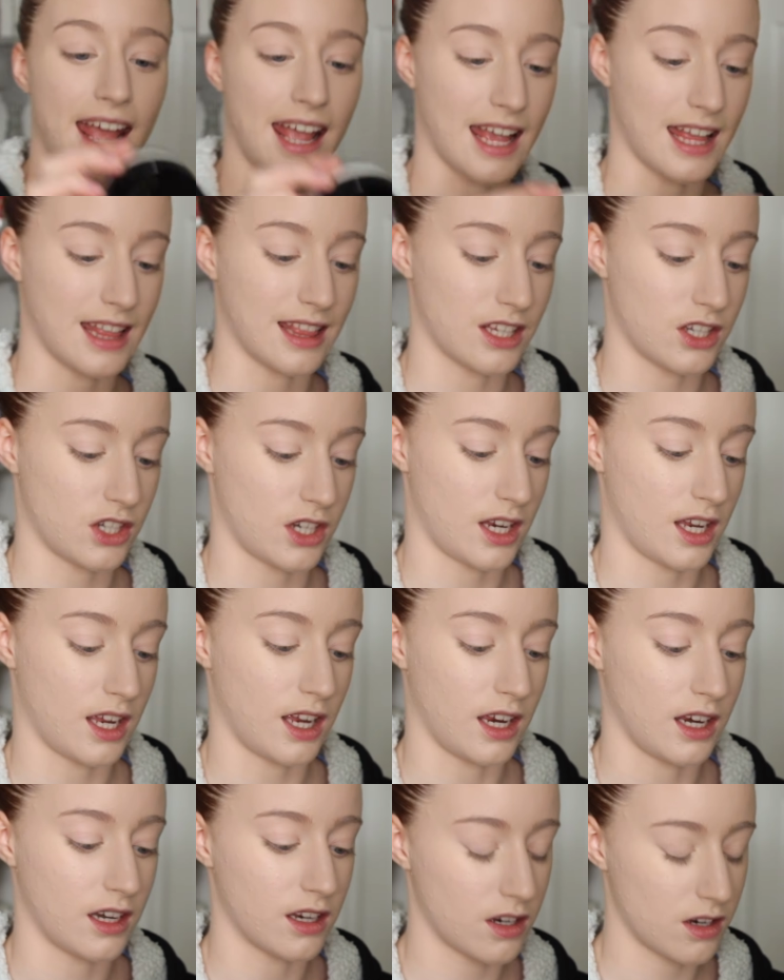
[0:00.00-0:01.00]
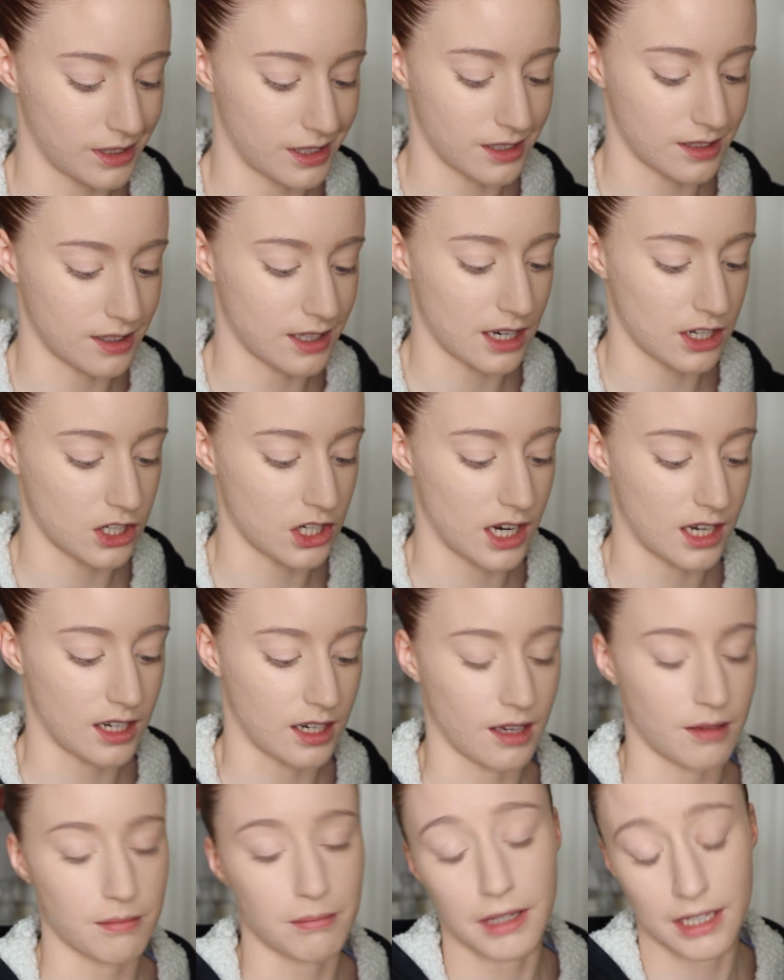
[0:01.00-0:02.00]
in the shade, it doesn't say a shade
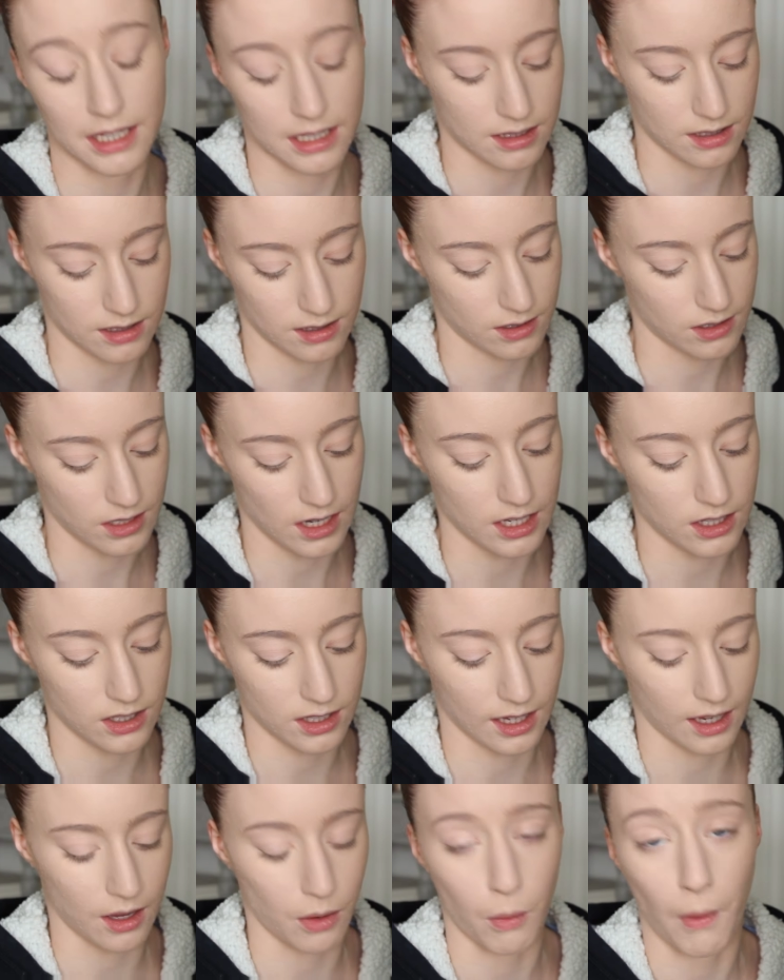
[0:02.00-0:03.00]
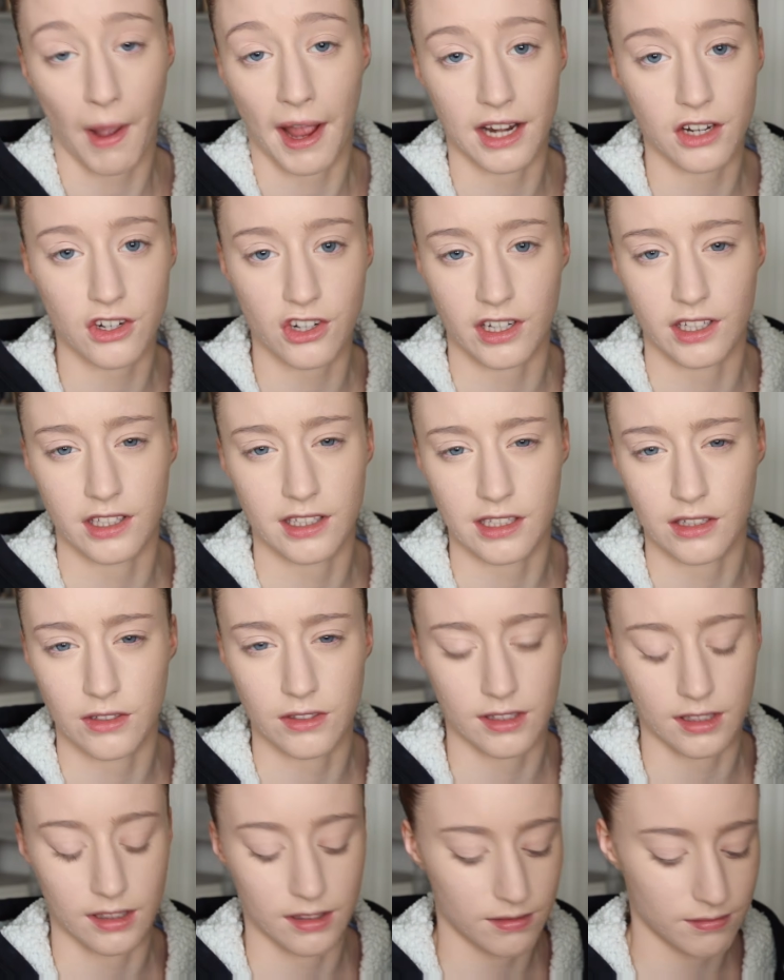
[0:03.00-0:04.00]
yet, but it's like a white
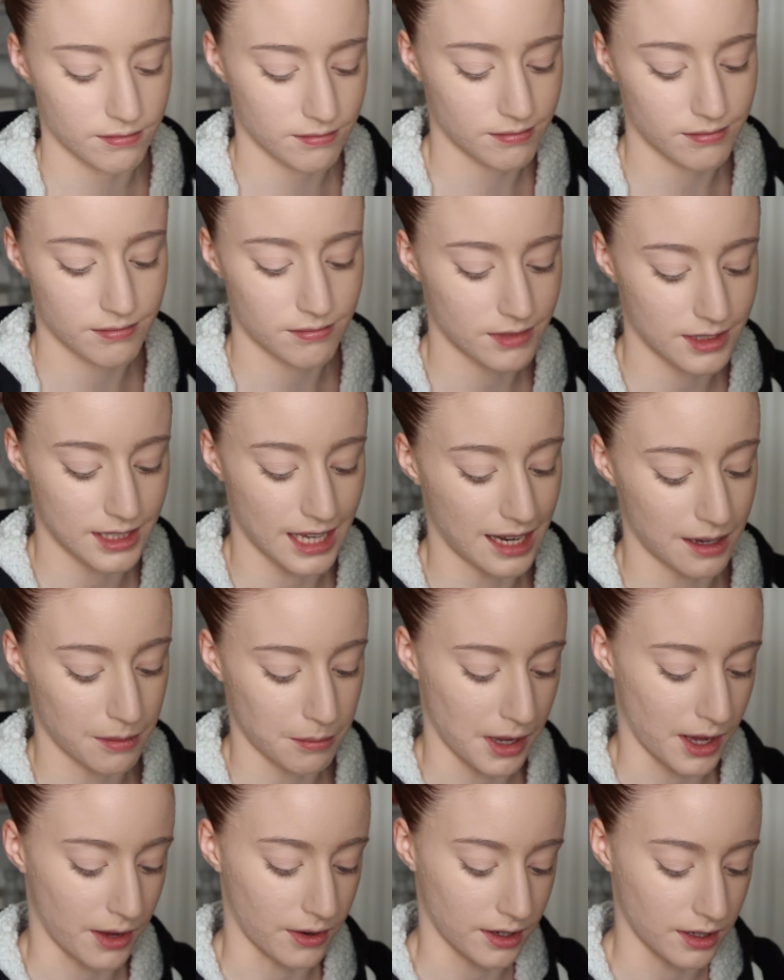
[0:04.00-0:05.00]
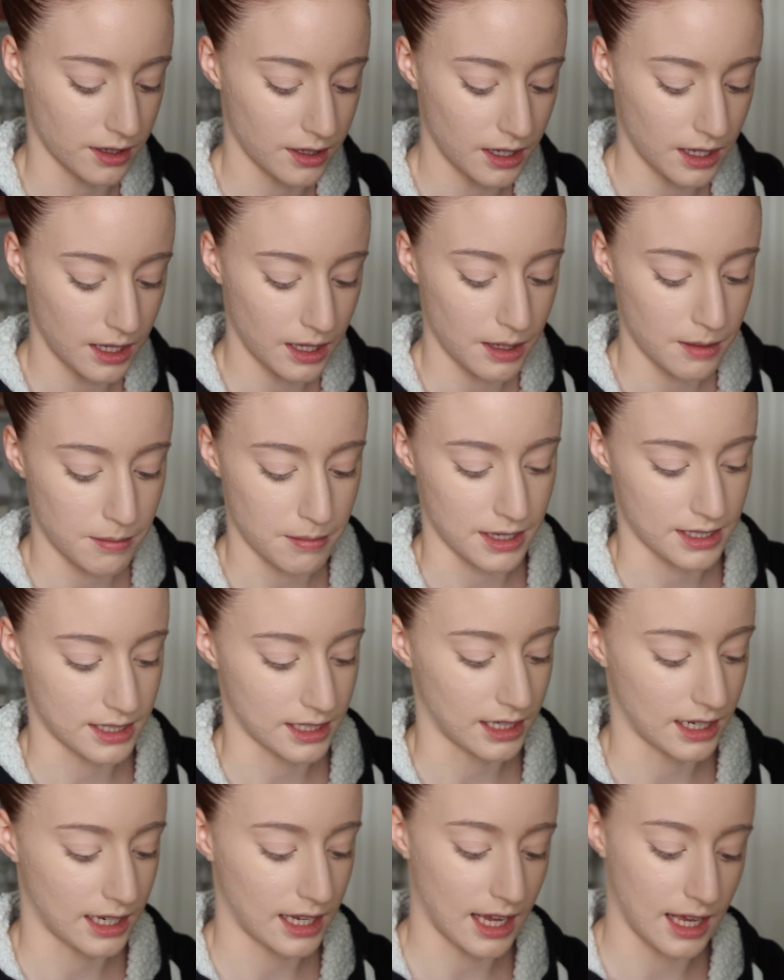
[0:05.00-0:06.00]
translucent setting powder.
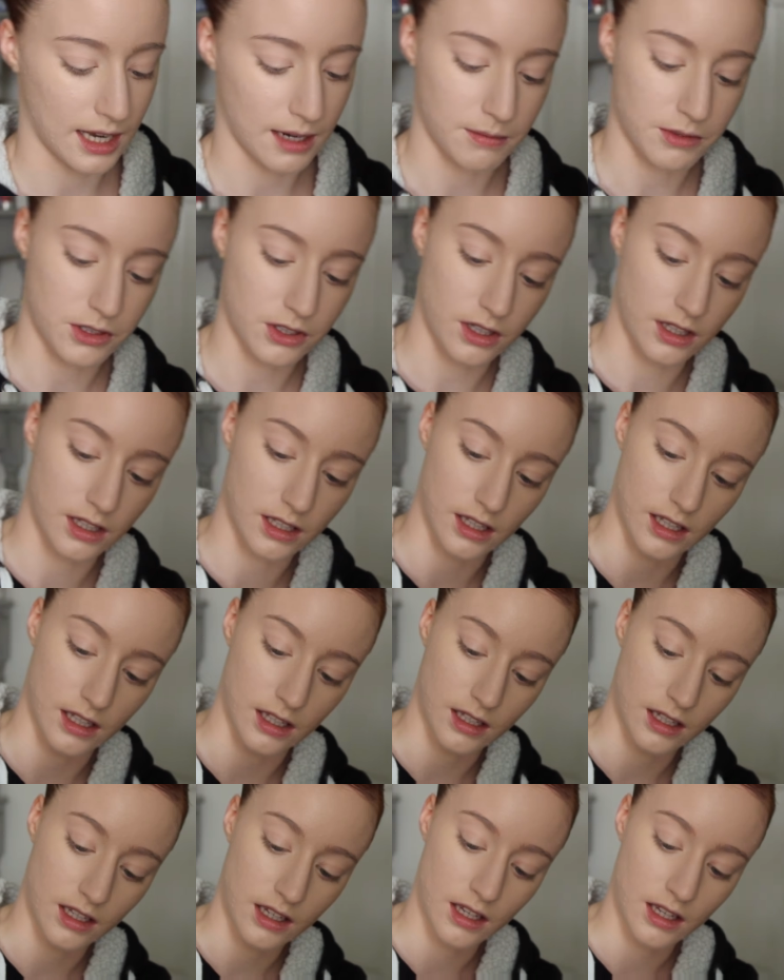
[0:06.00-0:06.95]
basically. And I'm just gonna